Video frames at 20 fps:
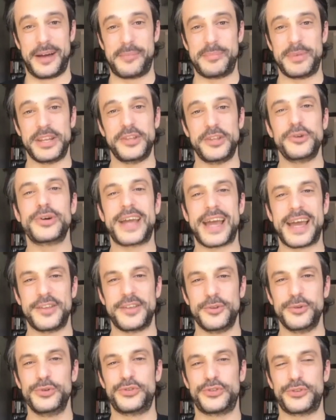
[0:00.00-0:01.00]
I mean, you get
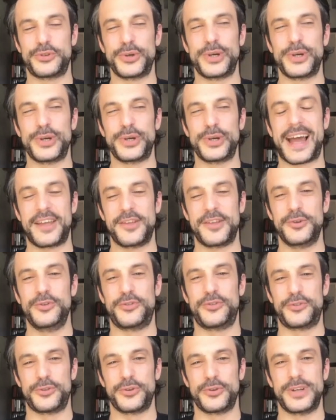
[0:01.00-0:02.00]
used to it. Now I
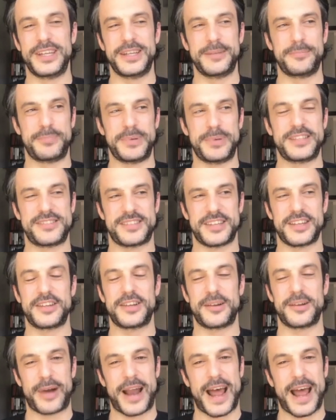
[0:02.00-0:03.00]
got used to eat
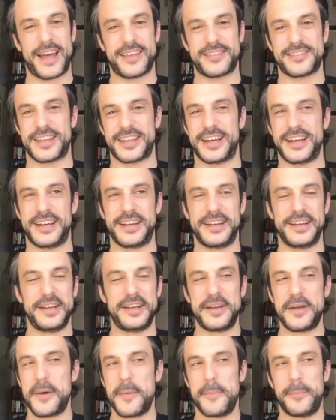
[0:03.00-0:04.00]
pizza in
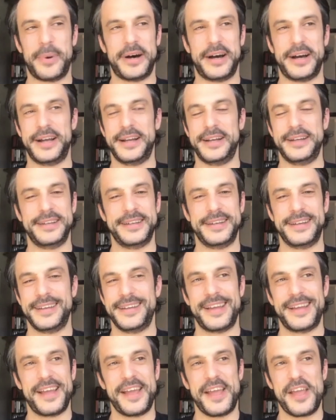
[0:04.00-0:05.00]
Nebraska, but
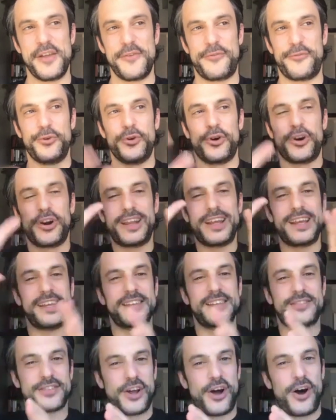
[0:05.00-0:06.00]
if you're on the
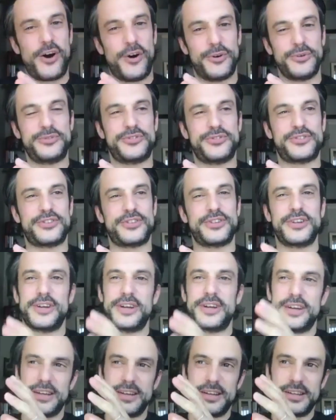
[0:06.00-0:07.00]
East Coast,
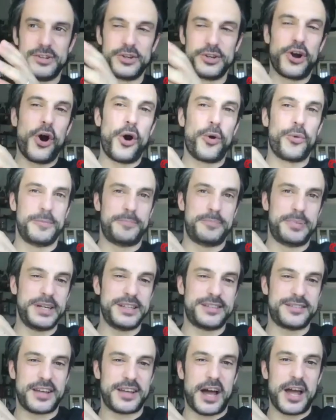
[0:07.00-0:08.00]
you go with
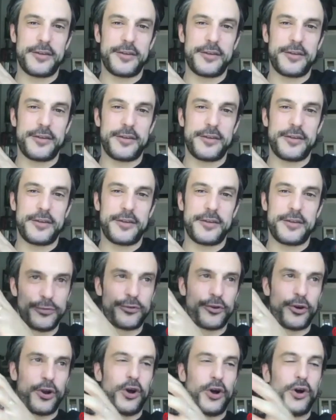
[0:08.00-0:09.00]
pizza. If
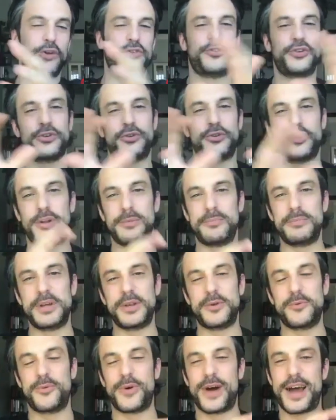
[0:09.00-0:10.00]
you move closer
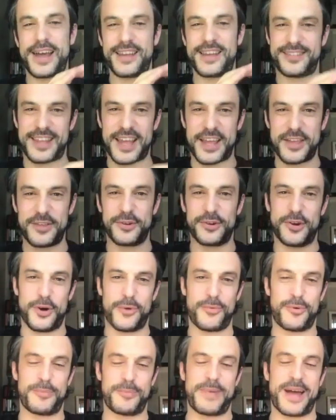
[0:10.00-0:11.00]
to the Midwest, then you
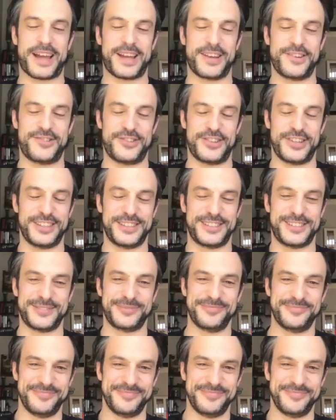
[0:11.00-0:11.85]
go with mac and cheese.